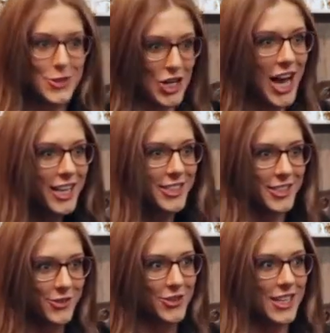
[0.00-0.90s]

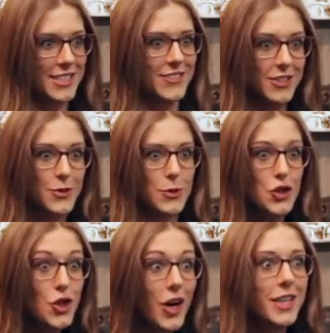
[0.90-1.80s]
challenge for the last 10 years, was
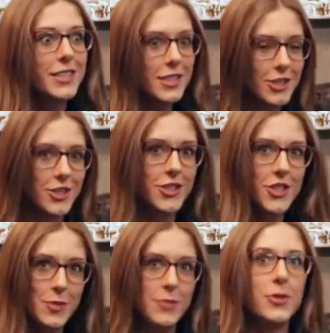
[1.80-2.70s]
trying to
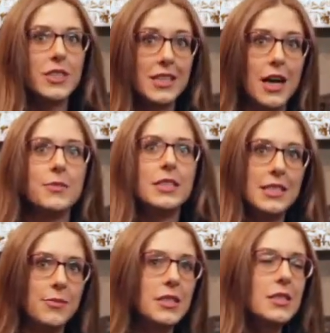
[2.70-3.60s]
encourage people to come to
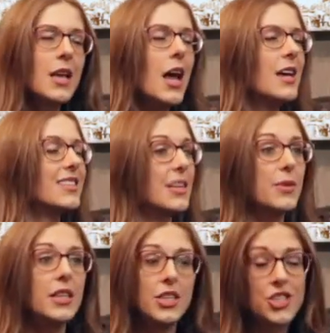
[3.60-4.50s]
Timmins. Some
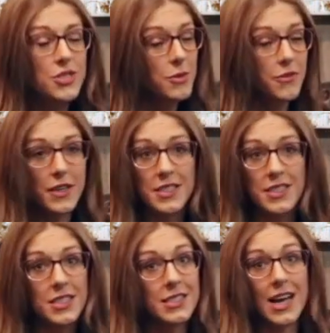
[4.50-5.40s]
of the issues we're
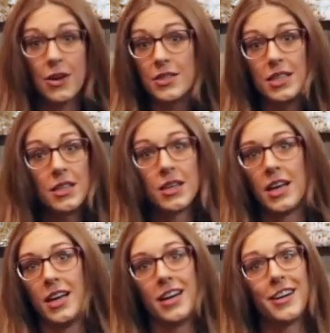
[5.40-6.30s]
facing is housing.
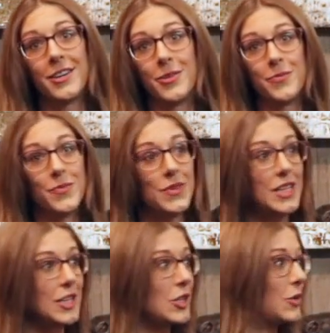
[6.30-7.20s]

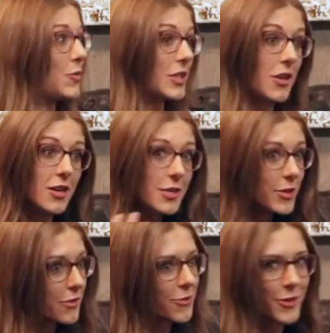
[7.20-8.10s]
We talk
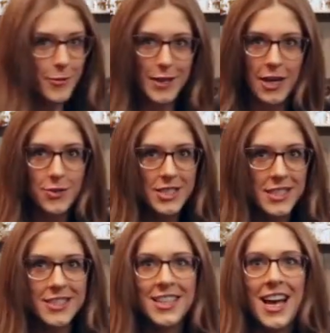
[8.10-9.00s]
about affordable
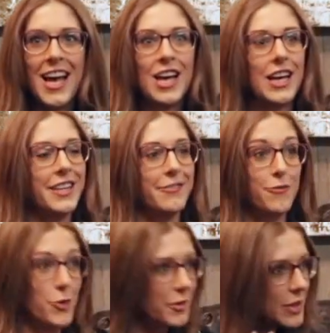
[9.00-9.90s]
housing, and
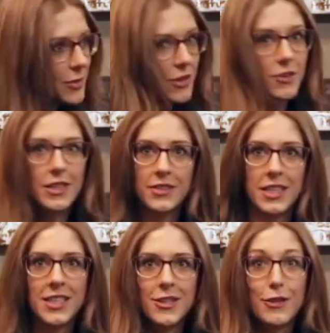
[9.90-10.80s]
for the people that are
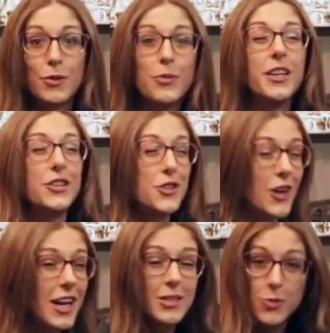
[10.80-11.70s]
living here, if we want to
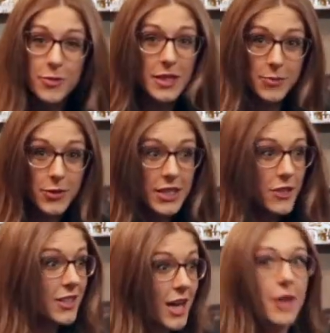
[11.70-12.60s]
attract more people
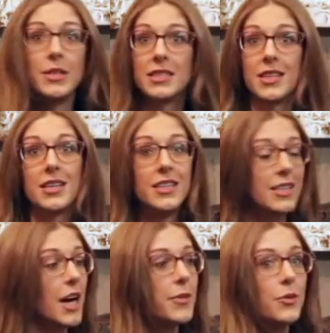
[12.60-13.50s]
here to come and study
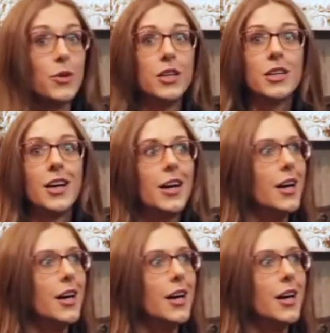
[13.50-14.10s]
and come and work,